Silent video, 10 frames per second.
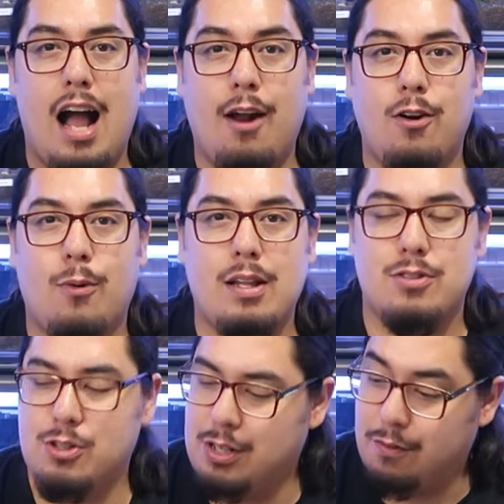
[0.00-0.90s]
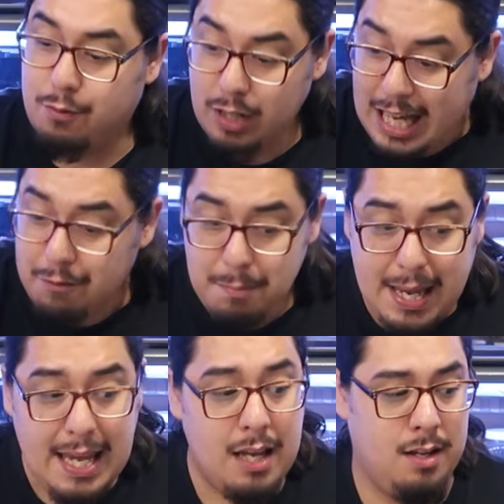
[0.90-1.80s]
I don't know why that was so forgive
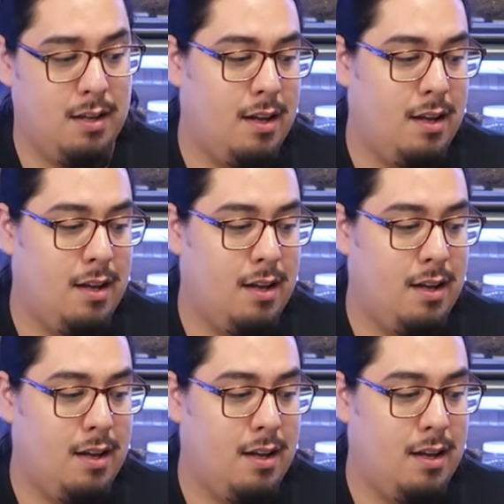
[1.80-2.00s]
me.